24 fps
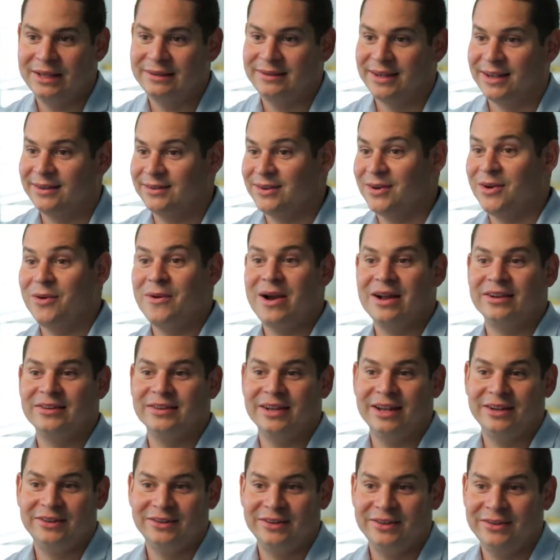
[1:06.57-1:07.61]
It says,
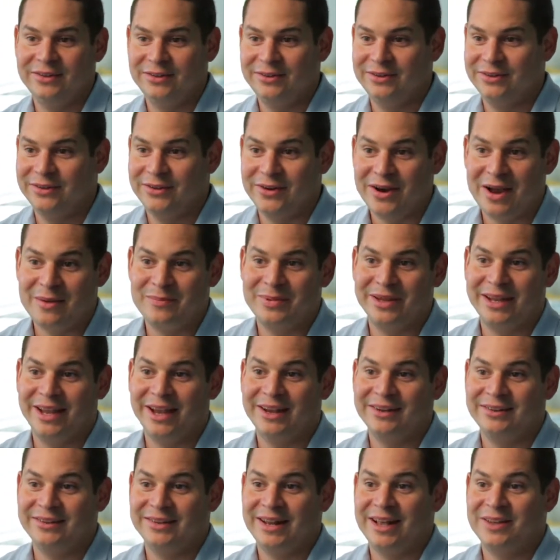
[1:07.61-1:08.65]
congratulations, your
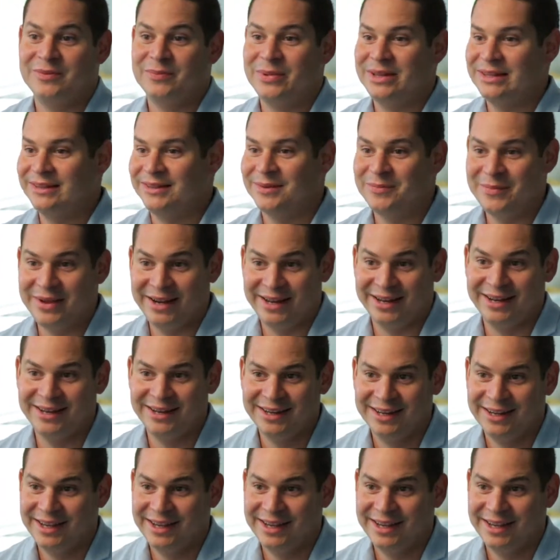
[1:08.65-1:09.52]
application has been submitted.